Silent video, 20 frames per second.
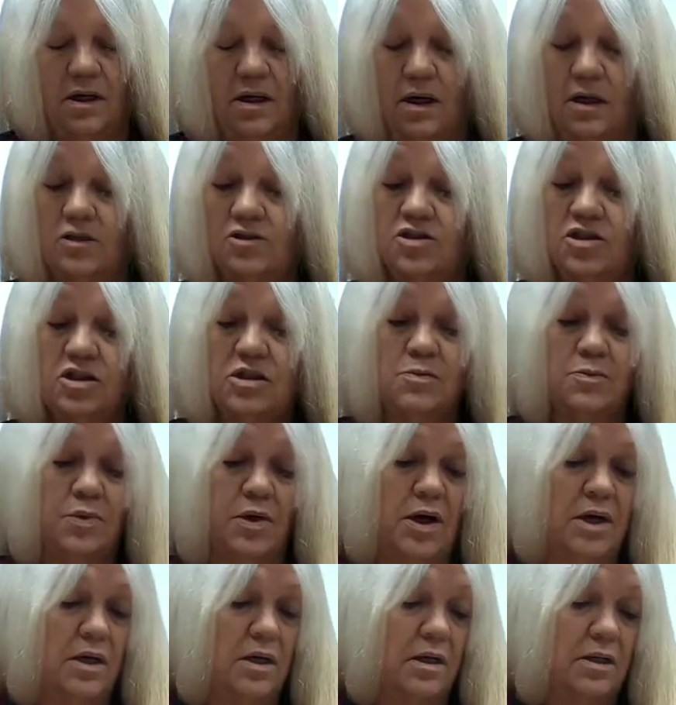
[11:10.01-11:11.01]
I'll just
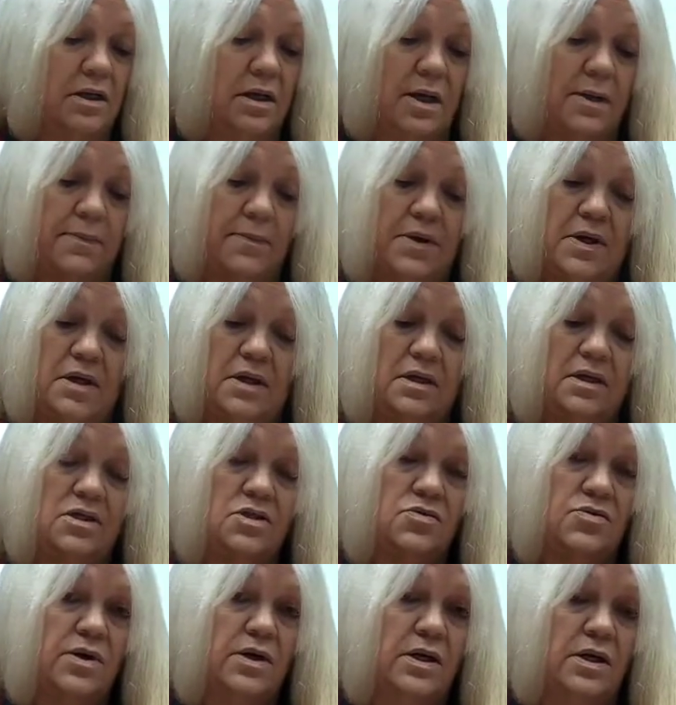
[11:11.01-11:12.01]
bottle it up and
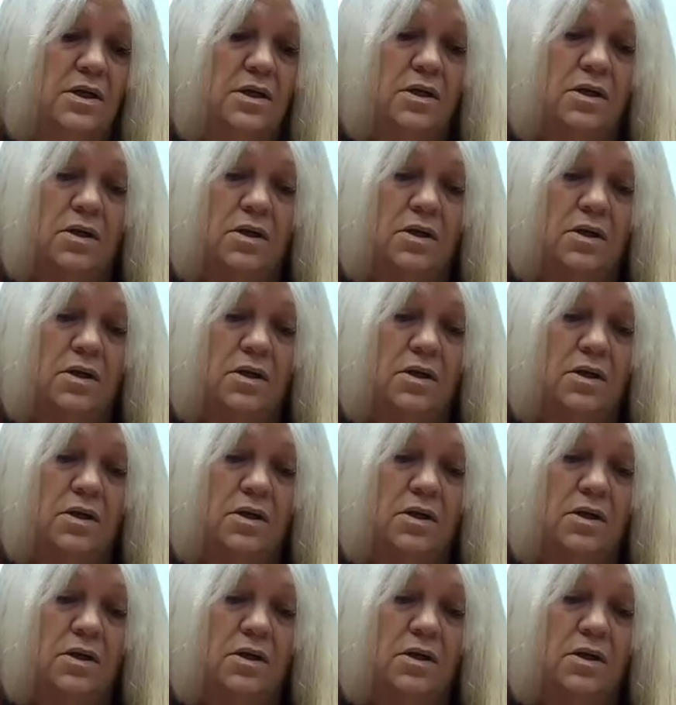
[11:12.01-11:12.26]
it's ready to